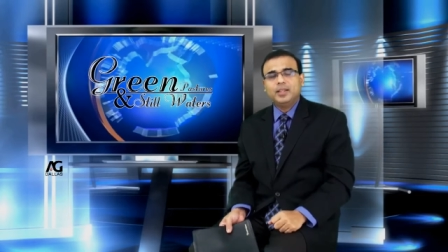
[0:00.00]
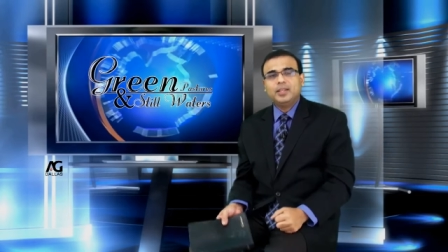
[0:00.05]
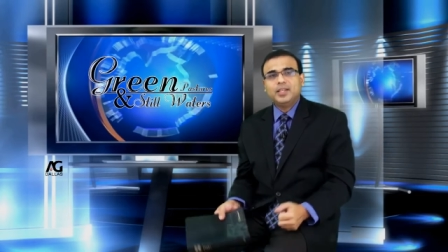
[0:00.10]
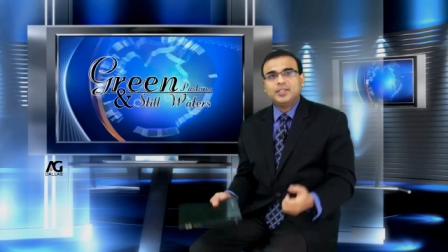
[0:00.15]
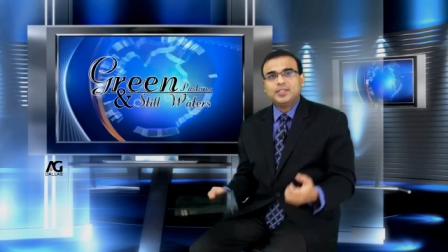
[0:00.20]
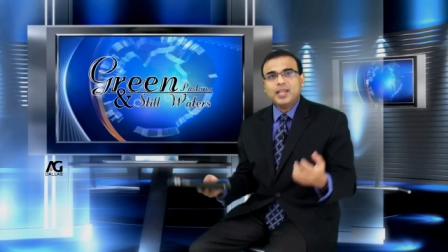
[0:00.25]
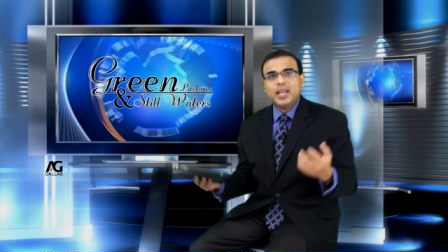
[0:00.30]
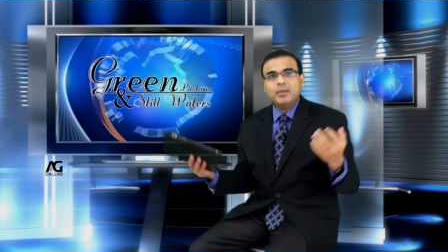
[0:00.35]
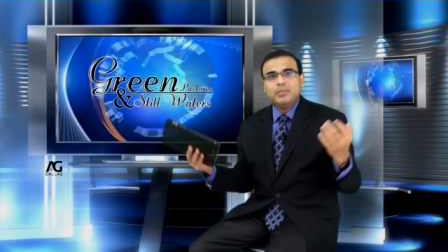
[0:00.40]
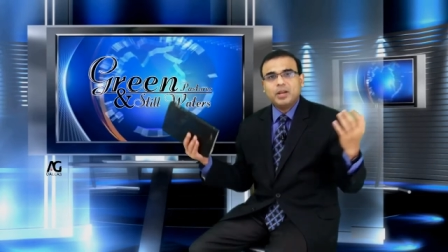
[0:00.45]
the
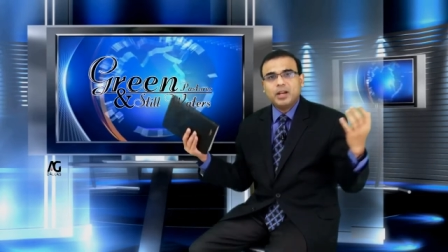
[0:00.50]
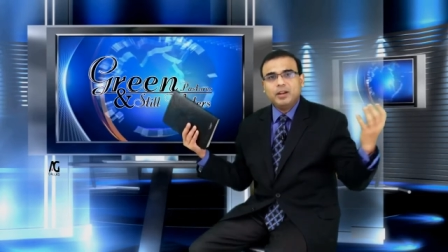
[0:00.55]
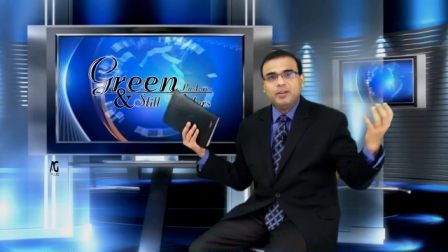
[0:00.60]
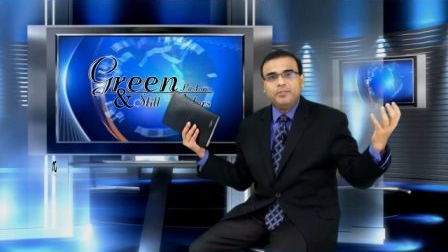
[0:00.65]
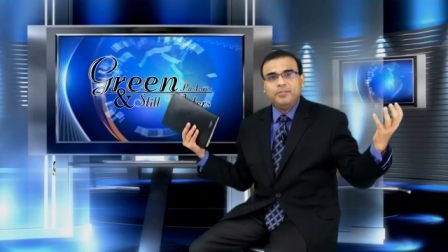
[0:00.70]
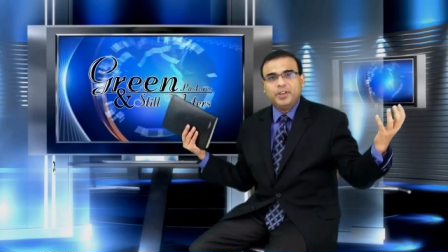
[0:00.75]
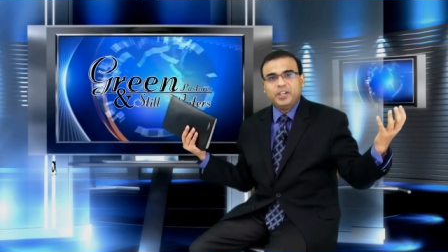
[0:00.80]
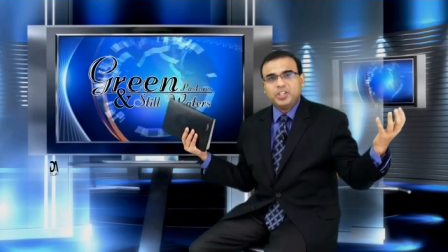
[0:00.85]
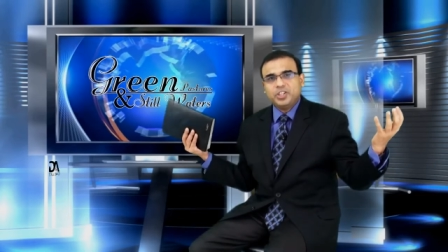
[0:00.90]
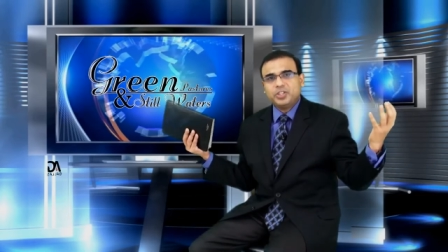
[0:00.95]
same
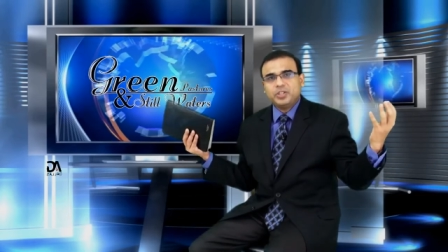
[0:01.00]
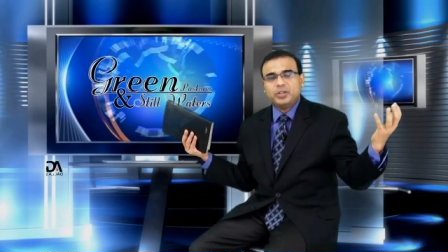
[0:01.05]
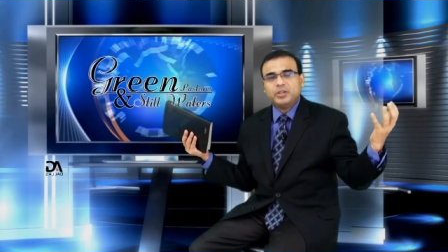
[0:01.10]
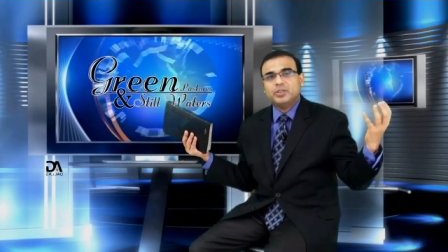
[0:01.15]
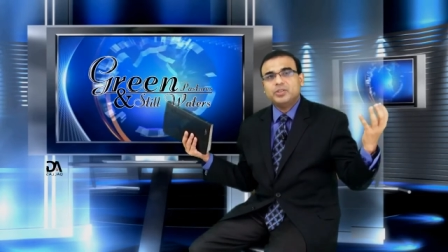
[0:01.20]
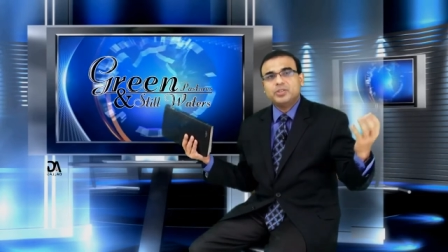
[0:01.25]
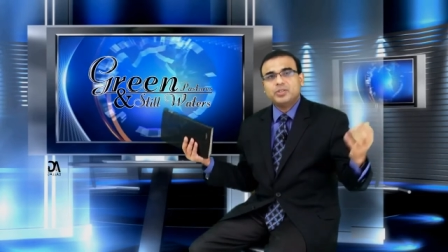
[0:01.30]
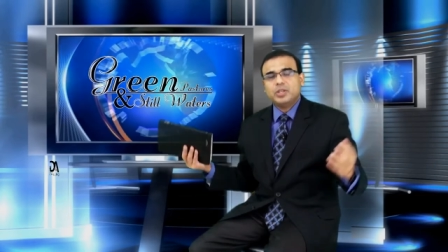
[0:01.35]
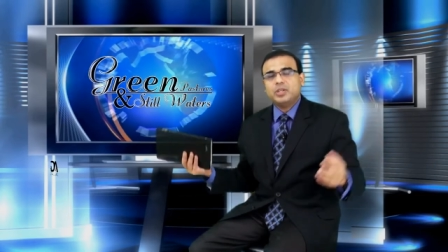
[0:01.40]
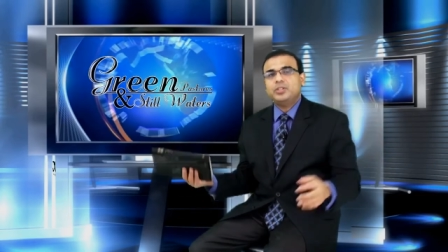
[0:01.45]

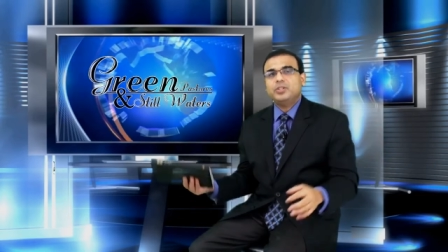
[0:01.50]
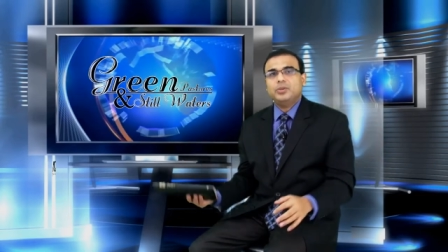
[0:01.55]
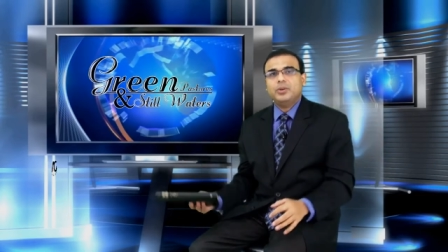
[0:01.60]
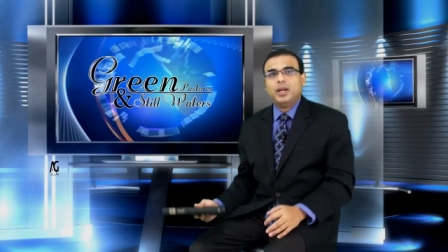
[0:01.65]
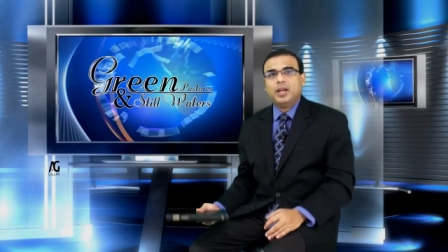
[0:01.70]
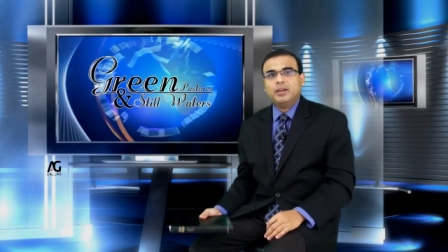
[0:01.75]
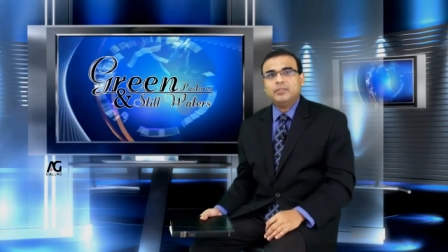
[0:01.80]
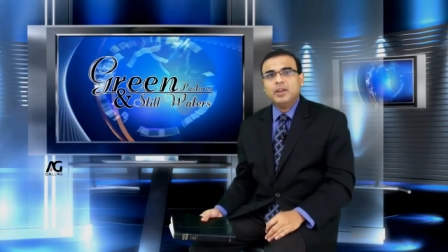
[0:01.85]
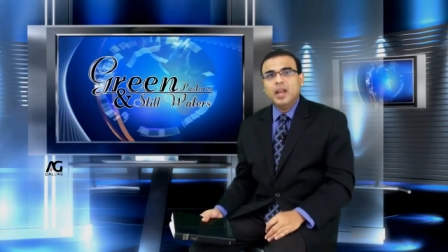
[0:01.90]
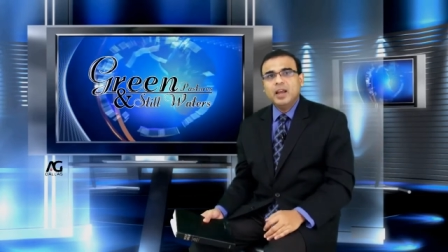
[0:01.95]
convictions that you
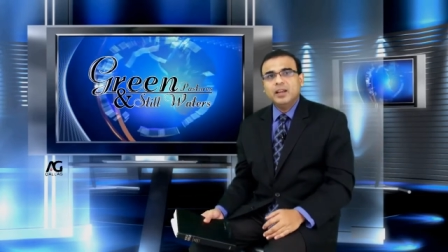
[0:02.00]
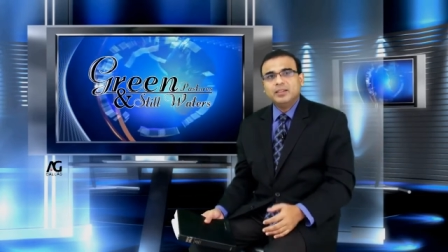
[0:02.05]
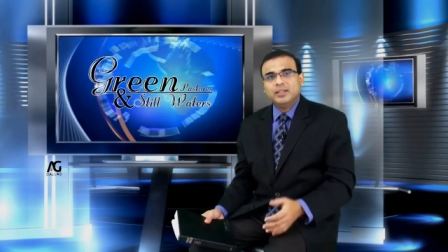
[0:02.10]
have,